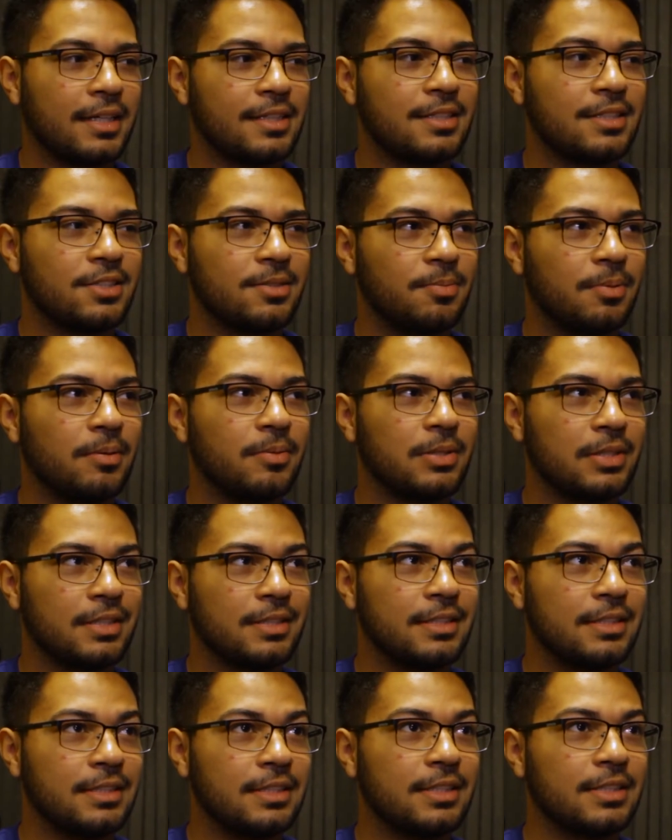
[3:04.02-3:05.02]
guess I should probably get
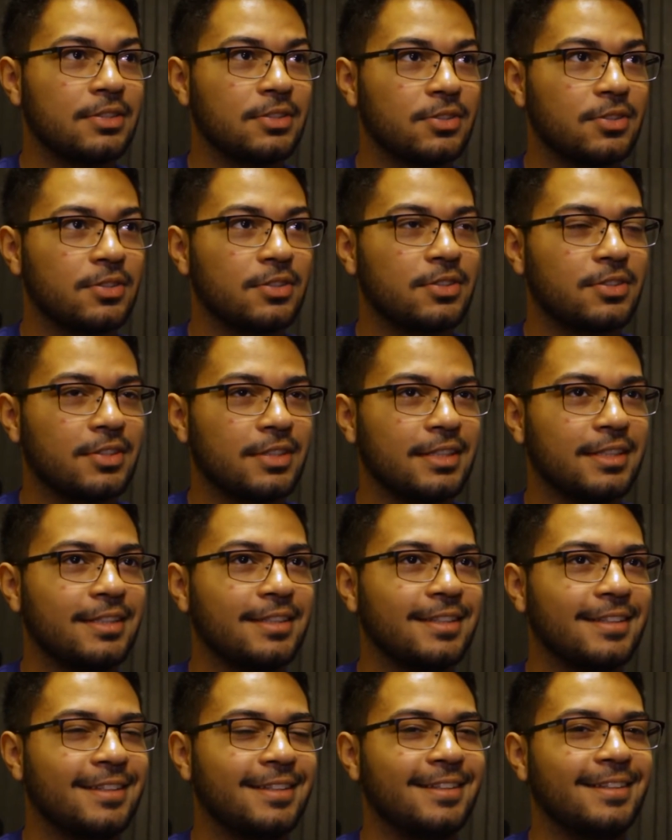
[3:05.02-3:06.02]
a DJ controller. So
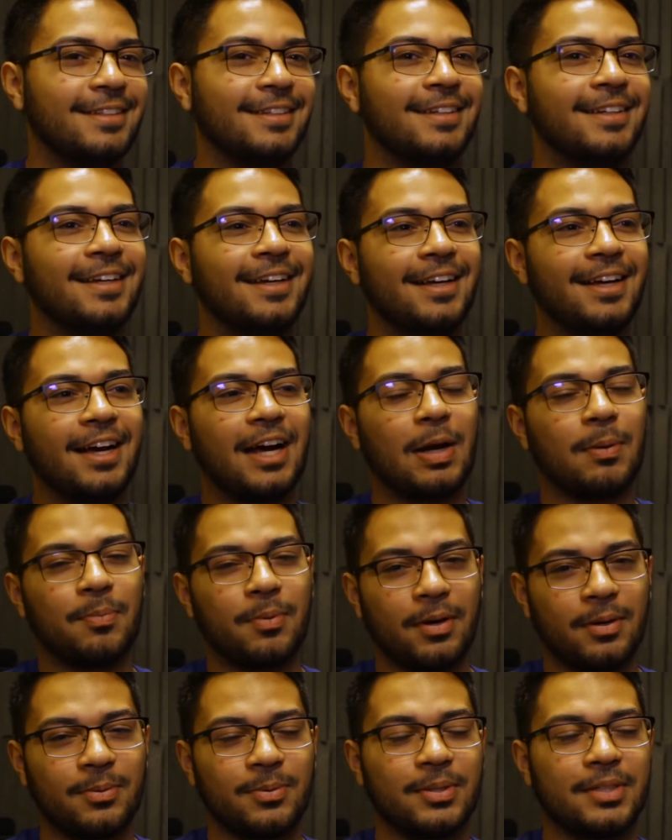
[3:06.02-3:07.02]
then I
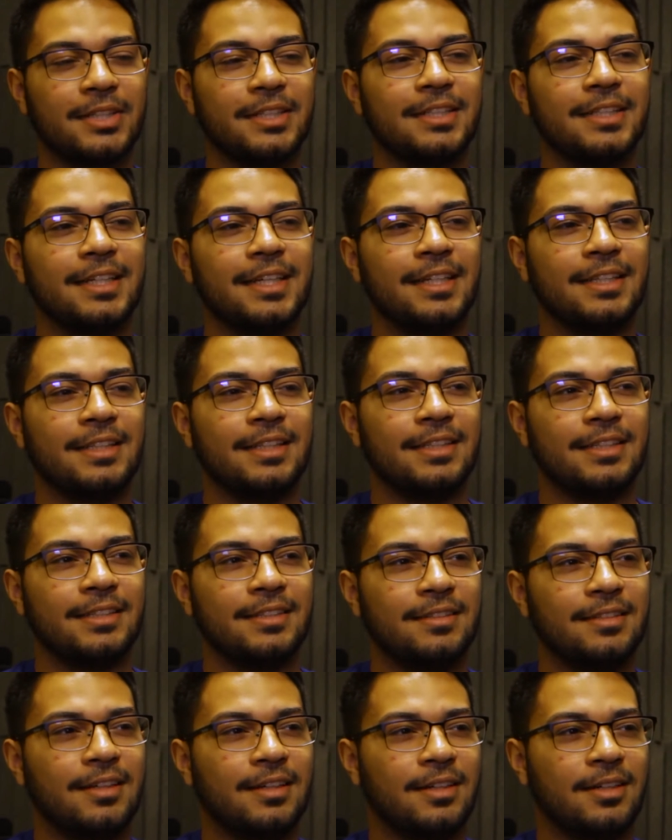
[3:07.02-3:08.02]
bought one, and
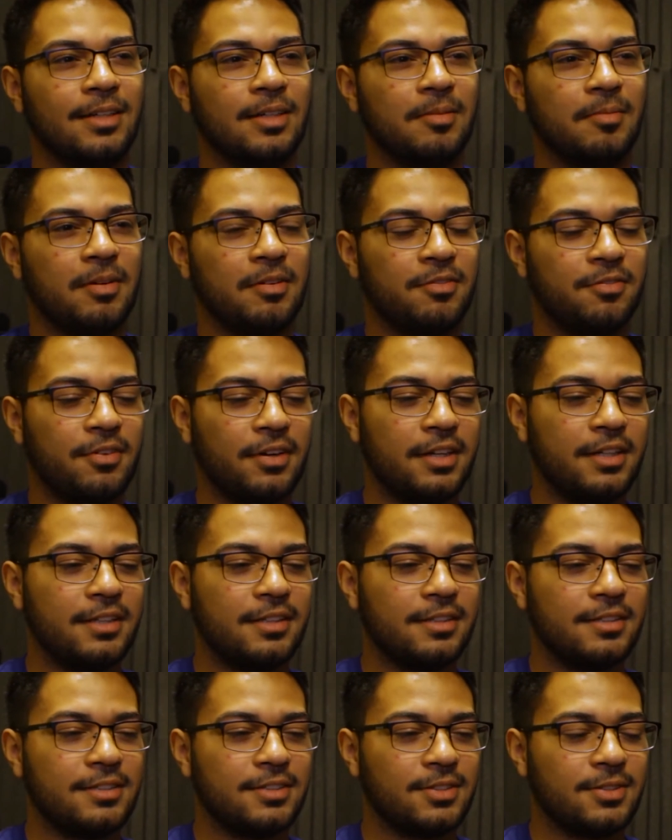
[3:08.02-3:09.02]
then my
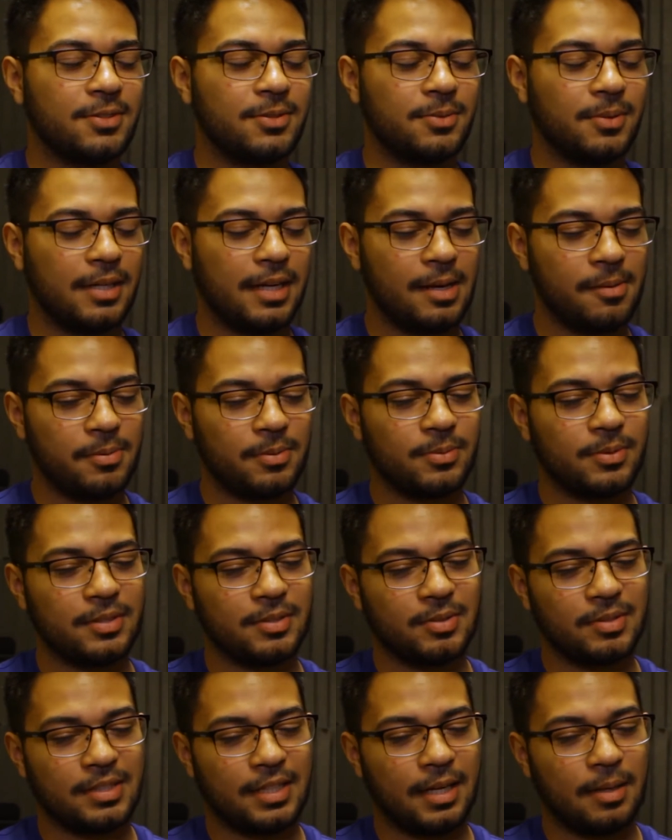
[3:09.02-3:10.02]
friend, so what happened
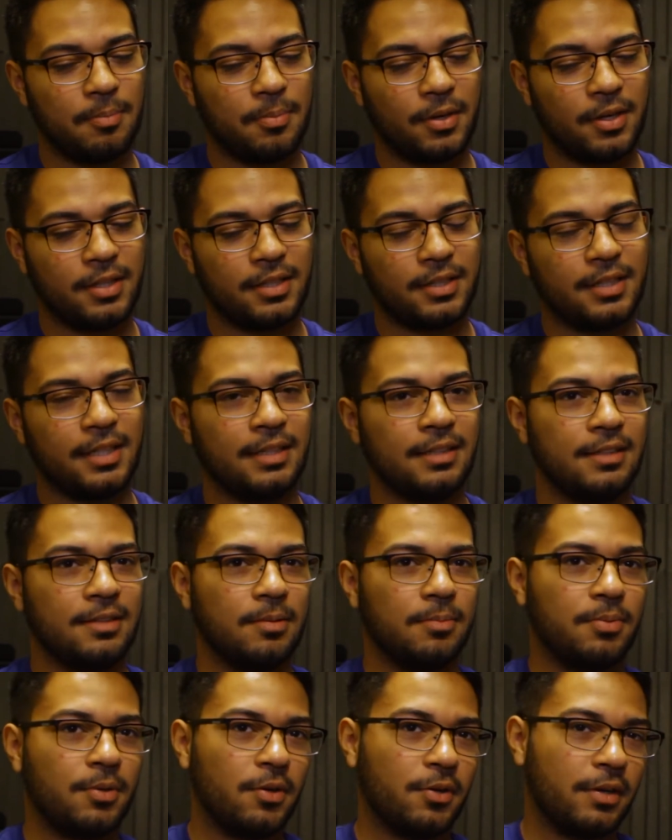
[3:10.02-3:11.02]
was that I bought it, and then
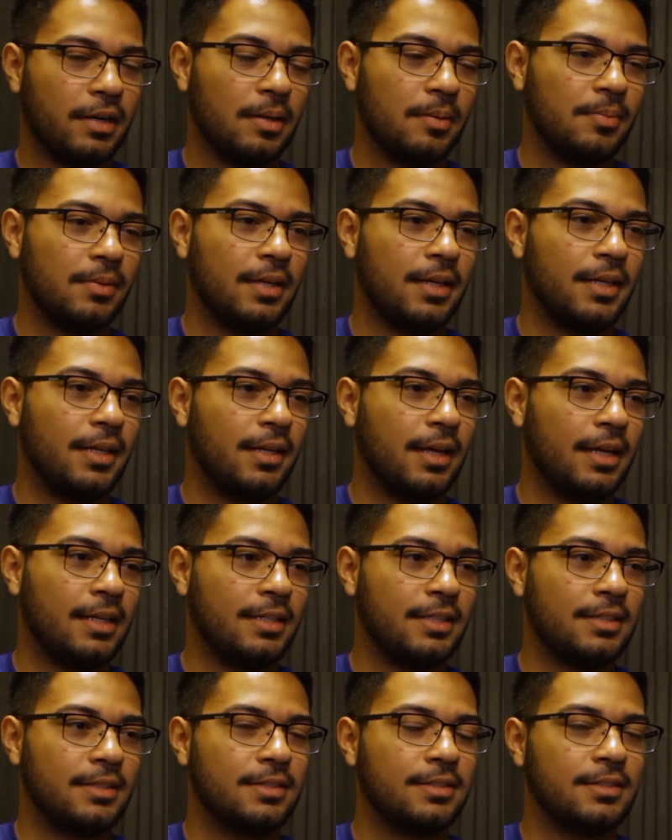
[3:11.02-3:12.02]
the program that I
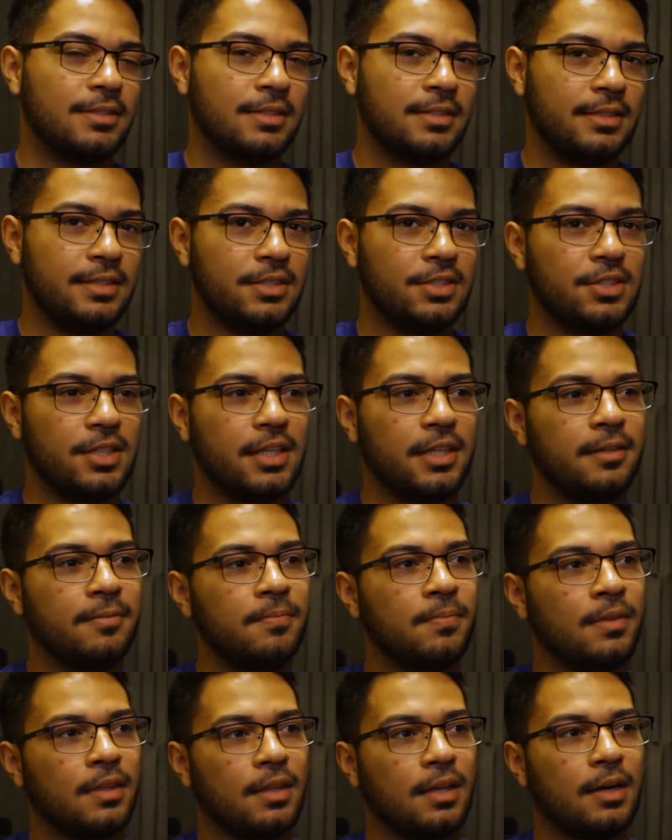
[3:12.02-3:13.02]
needed to DJ,
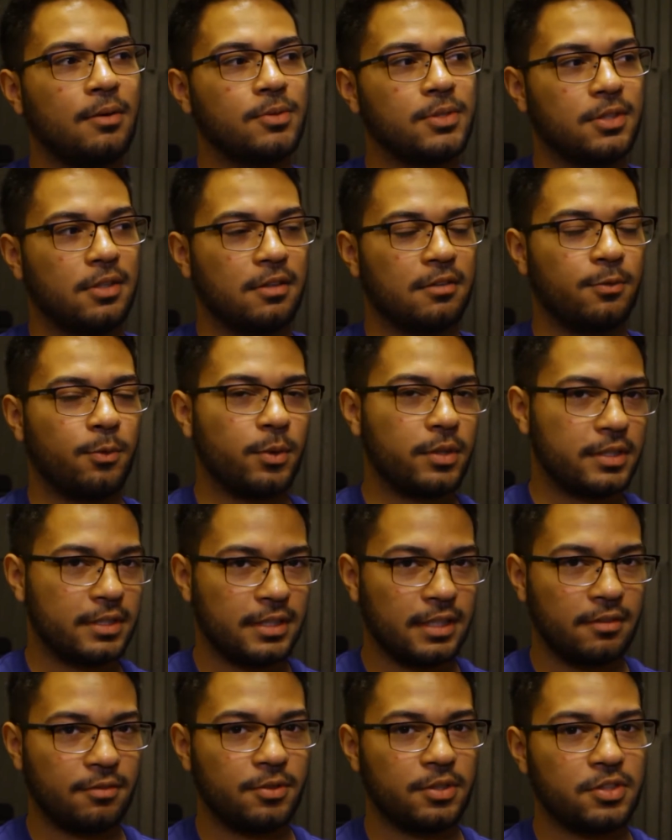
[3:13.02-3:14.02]
I was on a
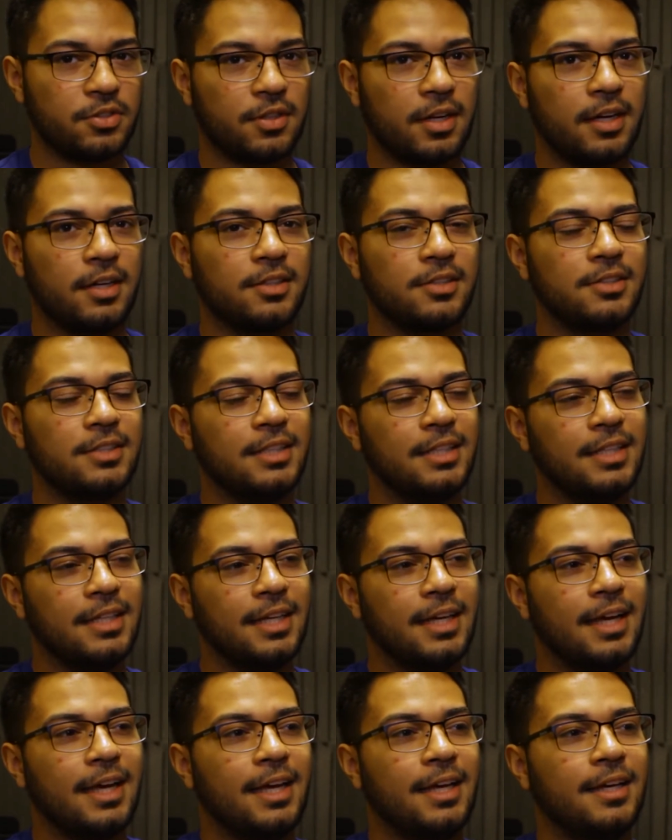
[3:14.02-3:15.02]
14-day free trial,
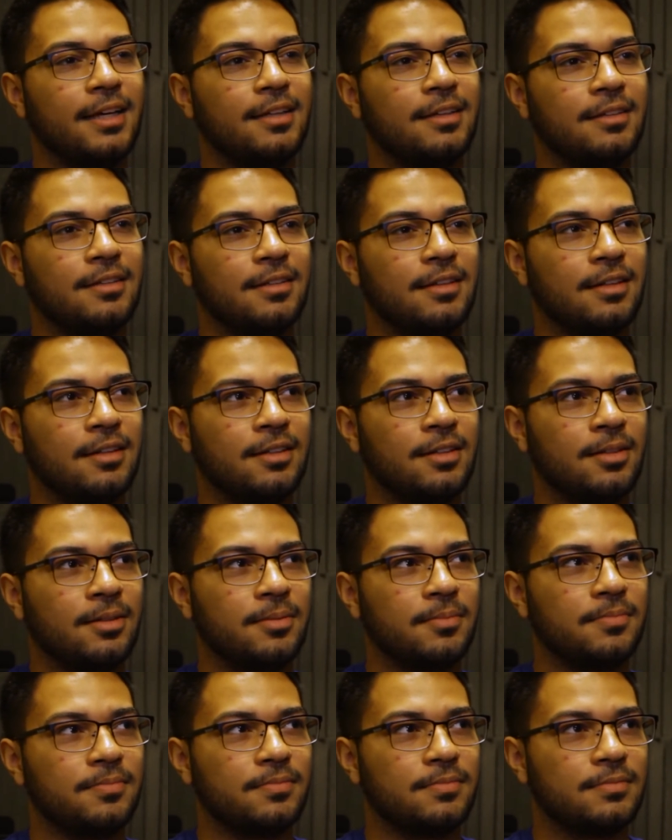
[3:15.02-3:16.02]
and
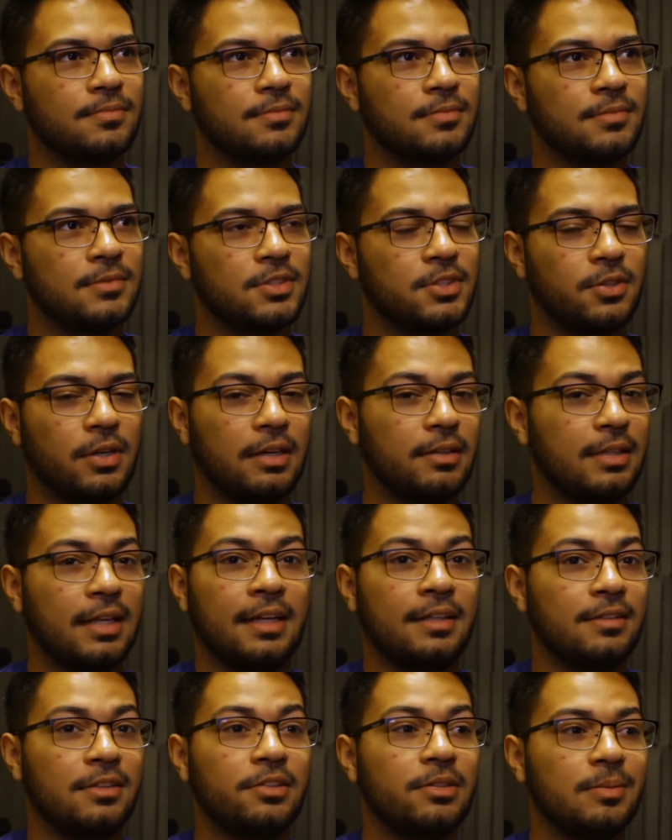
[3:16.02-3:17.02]
so I'd
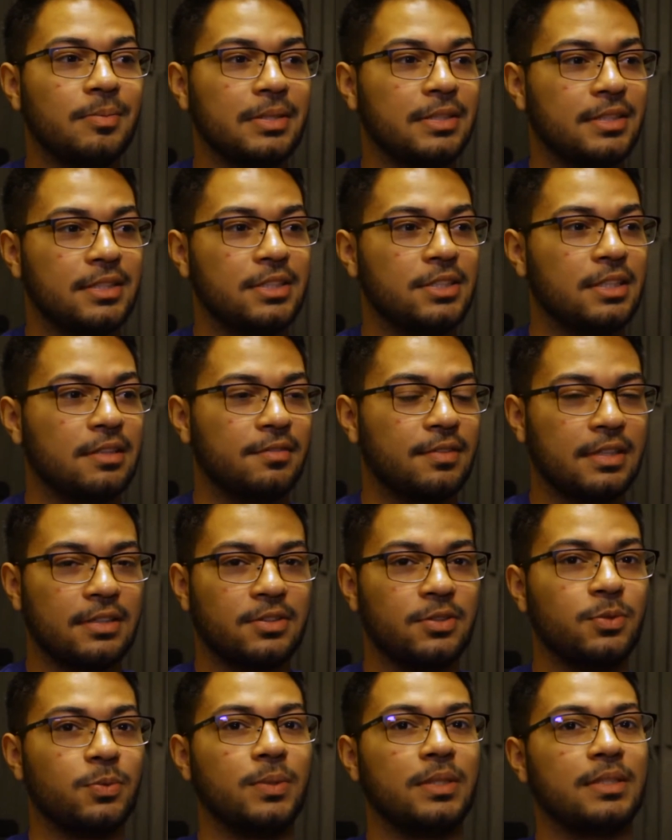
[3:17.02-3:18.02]
literally been DJing for like
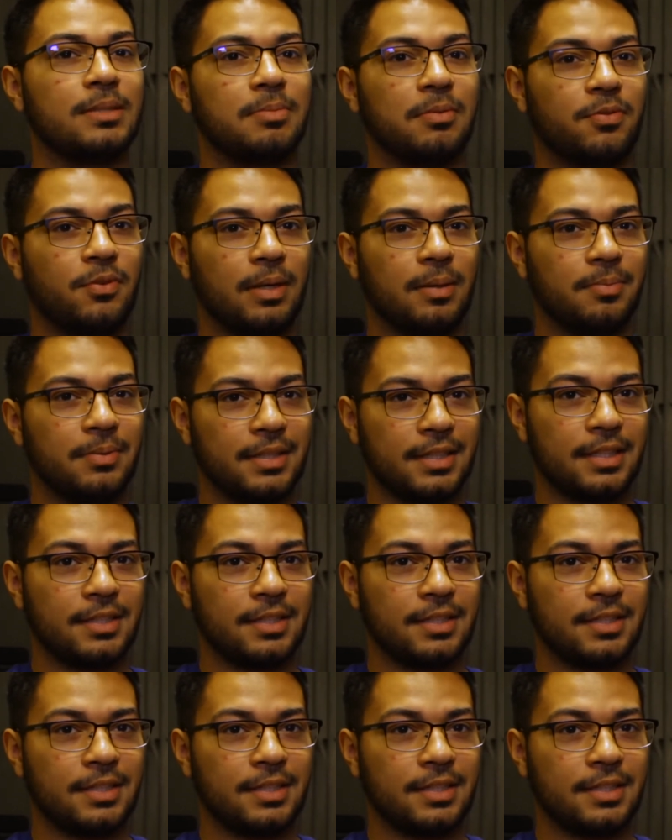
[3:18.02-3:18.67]
2 weeks before I played